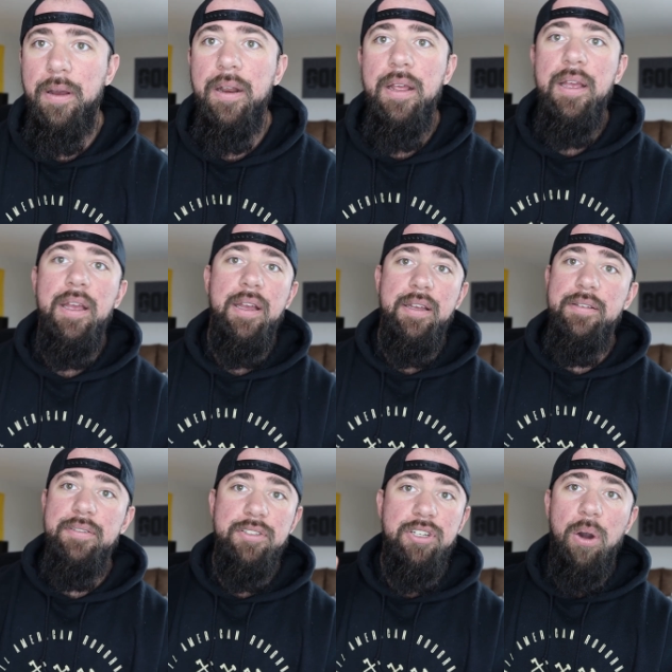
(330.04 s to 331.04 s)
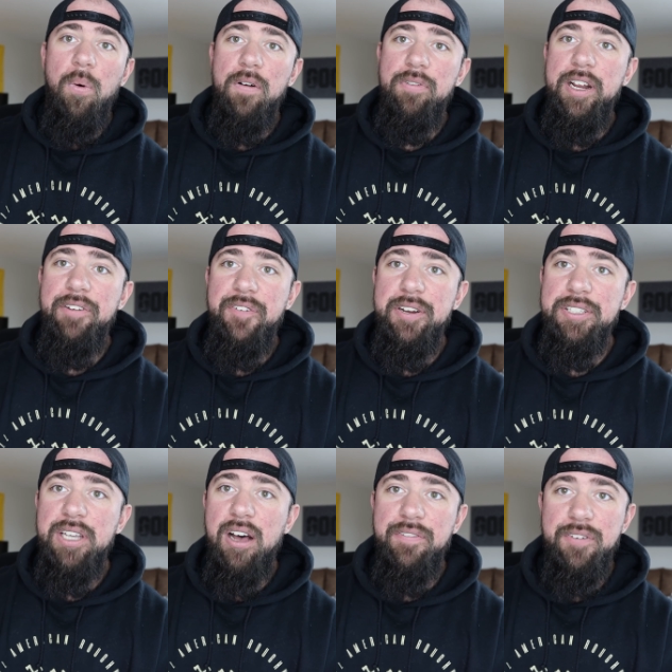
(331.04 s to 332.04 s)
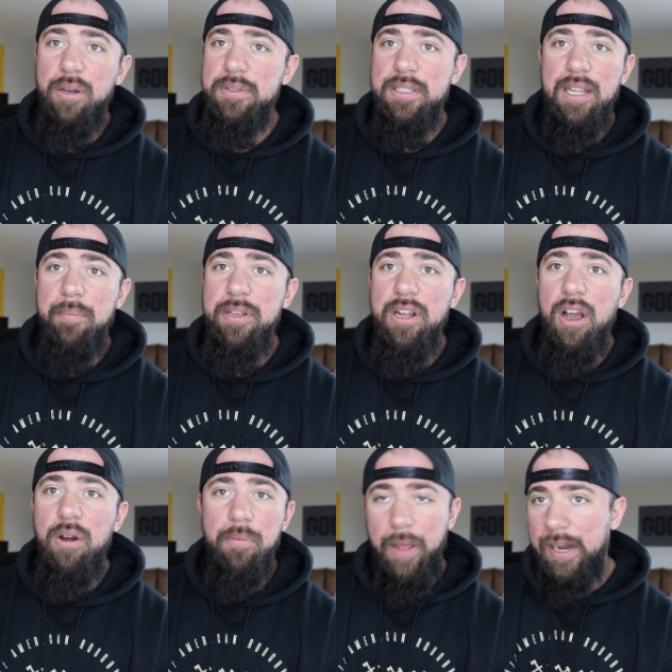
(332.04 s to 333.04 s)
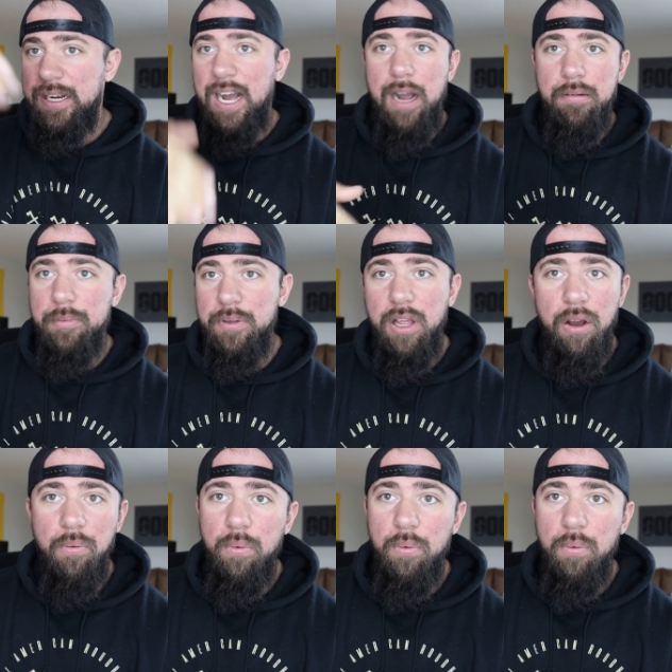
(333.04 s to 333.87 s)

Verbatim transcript: But go read it for yourself. Go let me know and comment below.